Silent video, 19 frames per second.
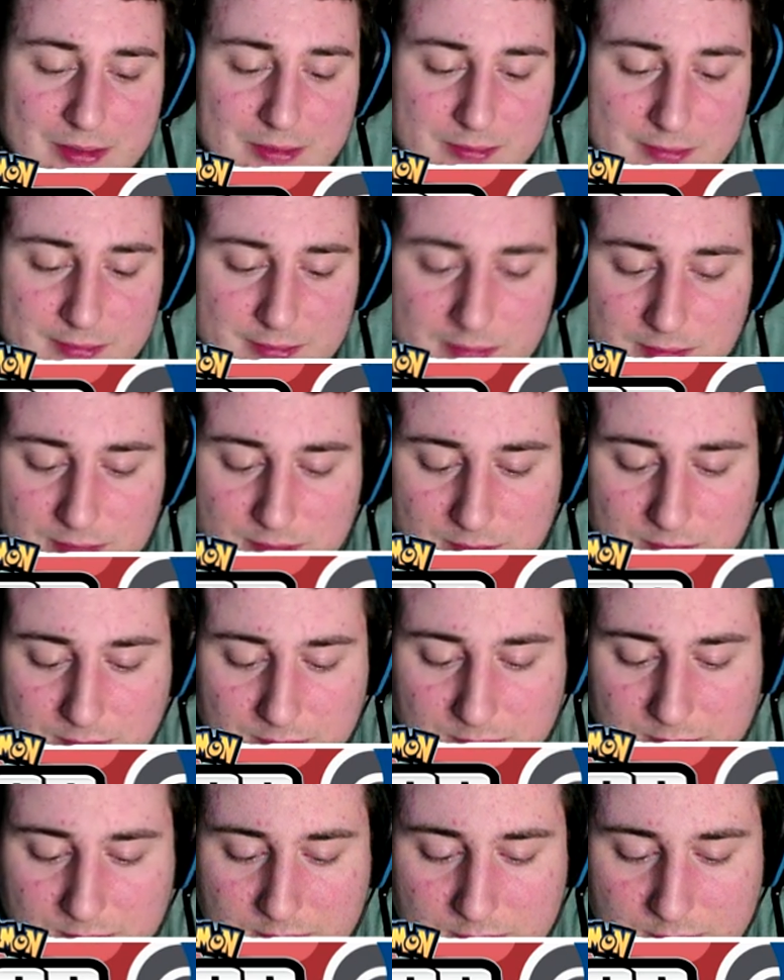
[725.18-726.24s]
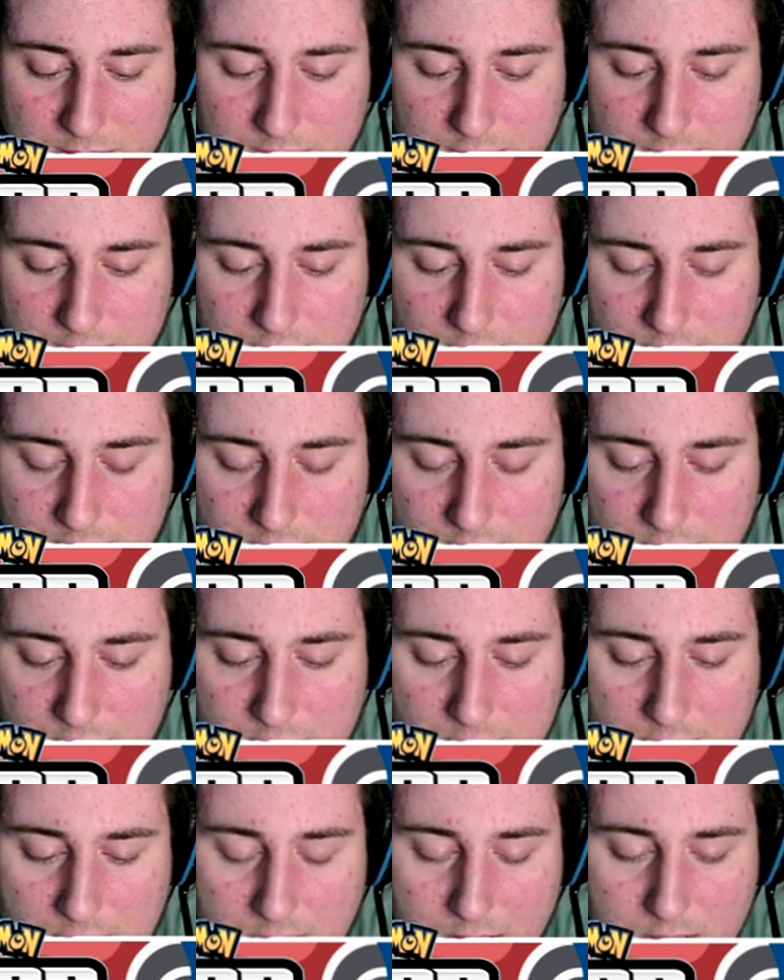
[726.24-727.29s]

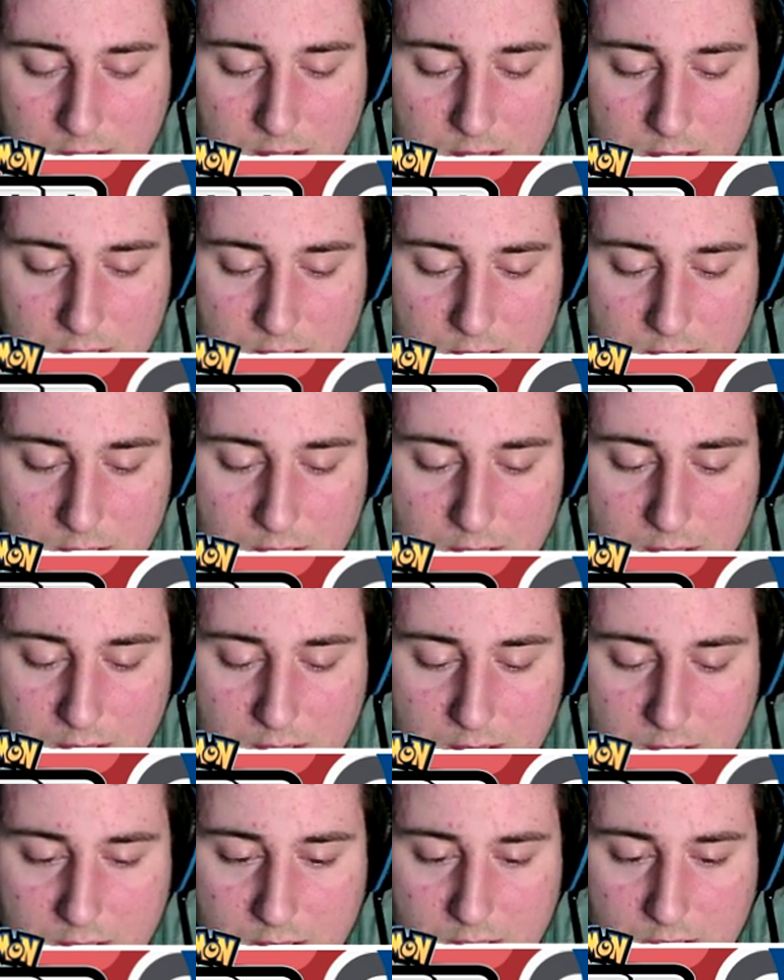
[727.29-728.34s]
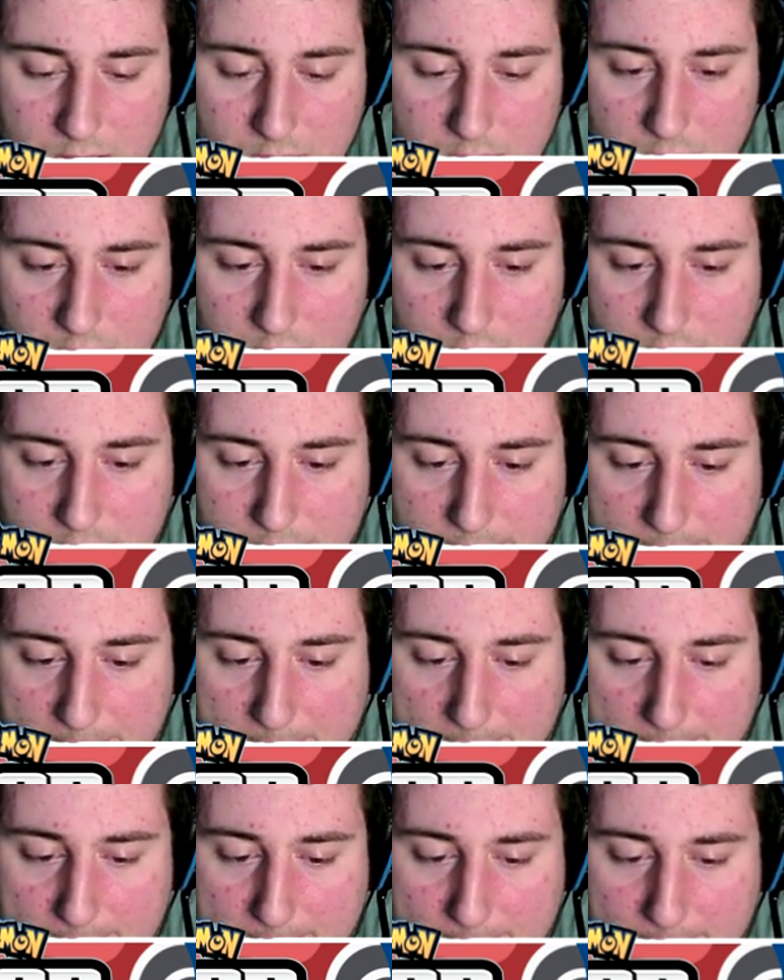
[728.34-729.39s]

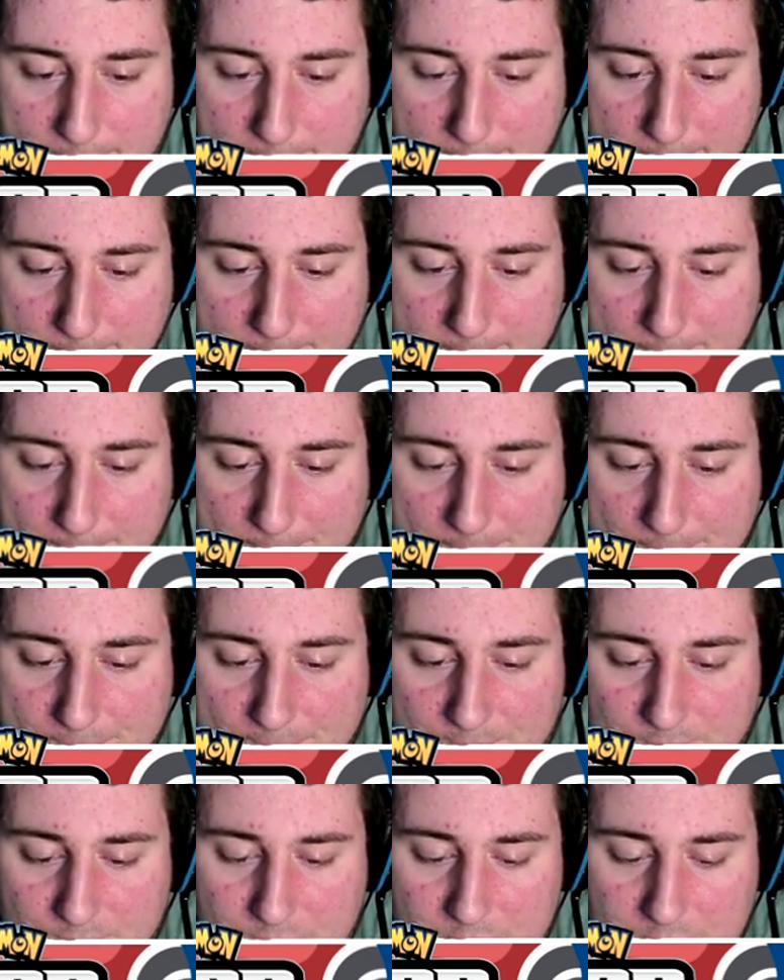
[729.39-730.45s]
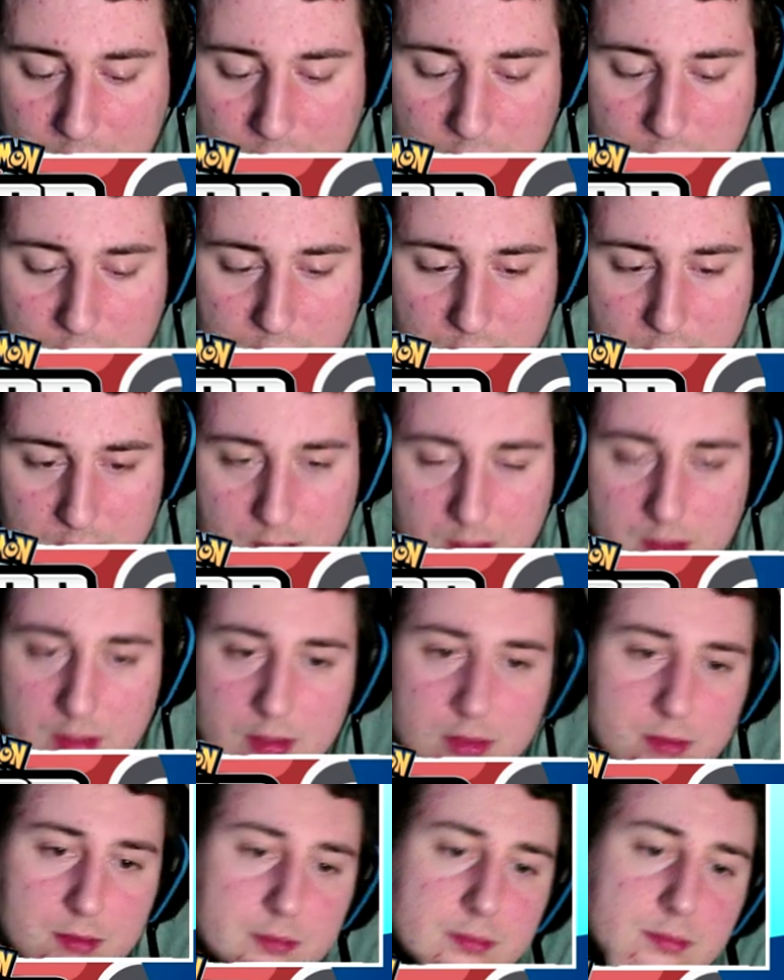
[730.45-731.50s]

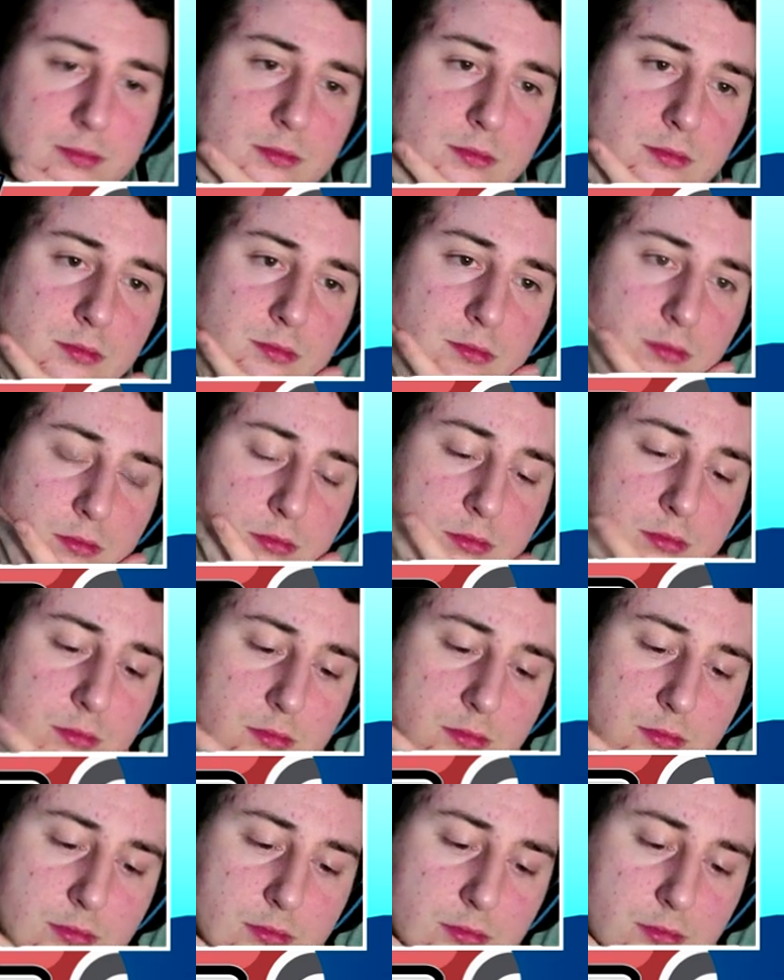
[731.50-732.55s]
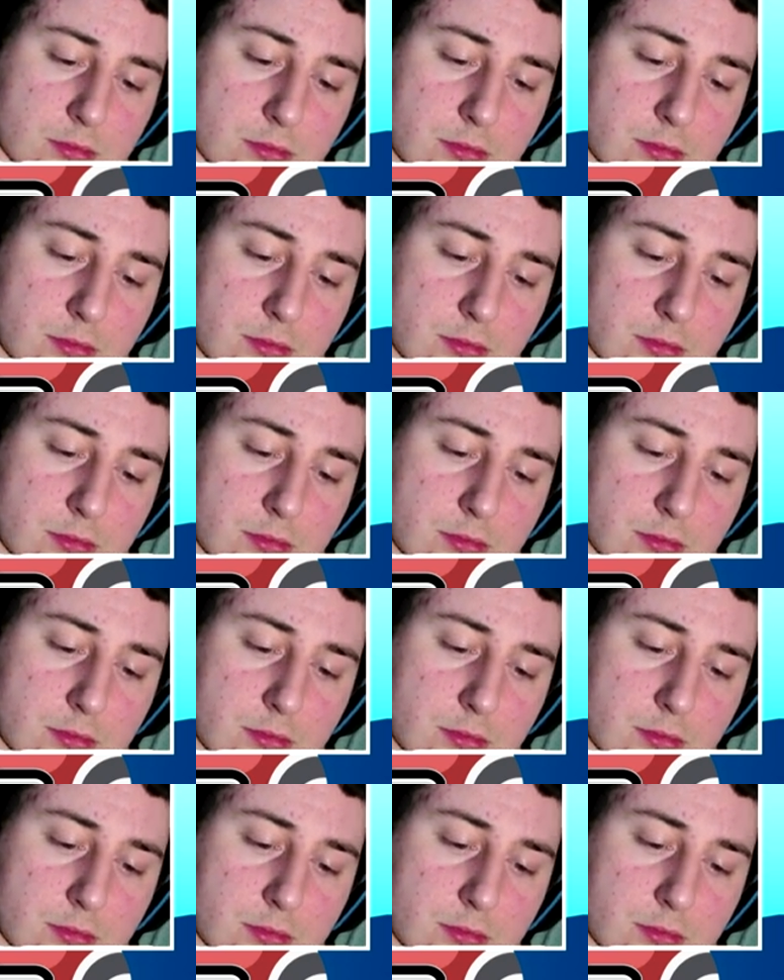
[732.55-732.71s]
Nobody speaks.